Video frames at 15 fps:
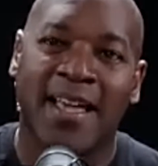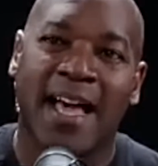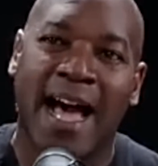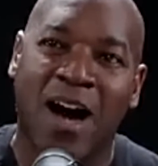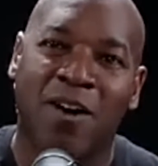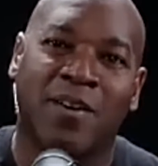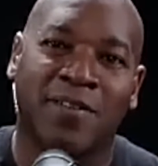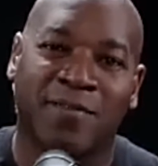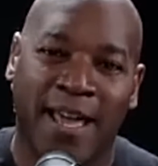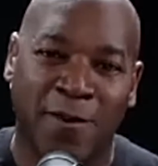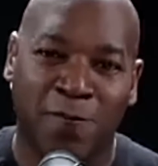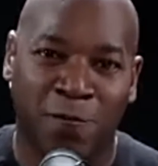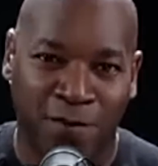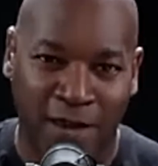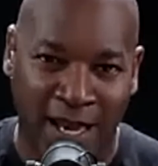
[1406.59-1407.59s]
out of a
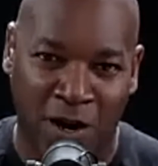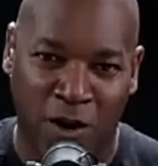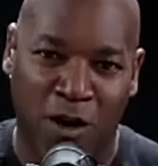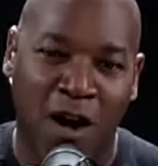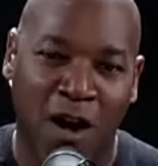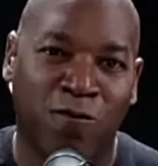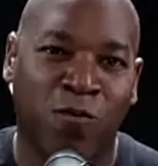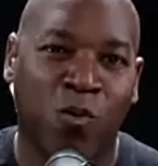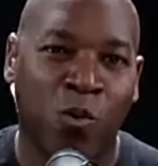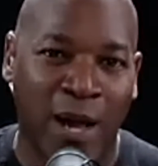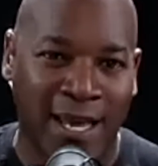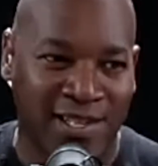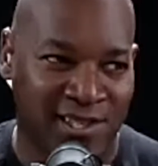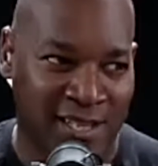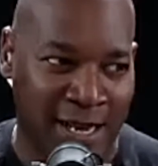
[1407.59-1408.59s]
fear of
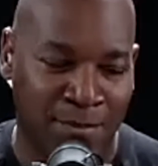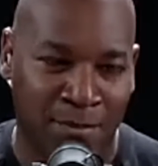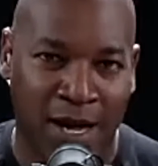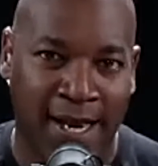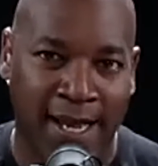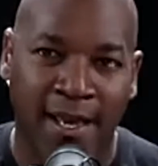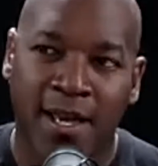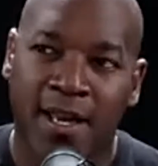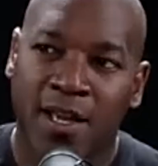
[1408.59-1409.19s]
wasting money.